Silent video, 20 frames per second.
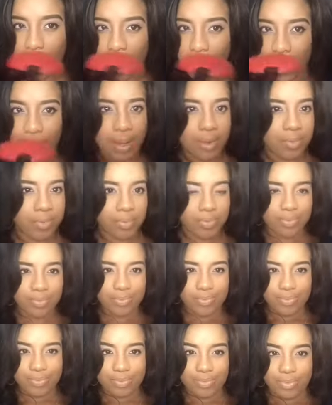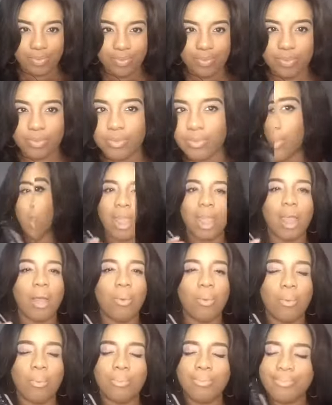Glow, honey.
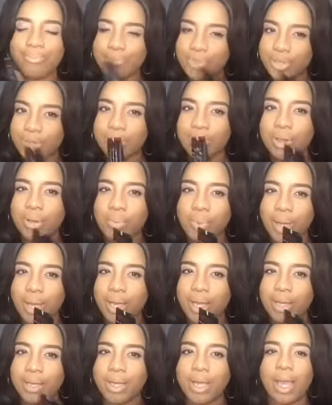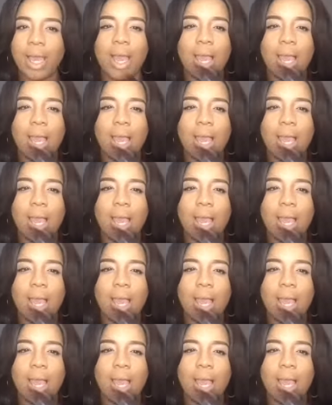You know what?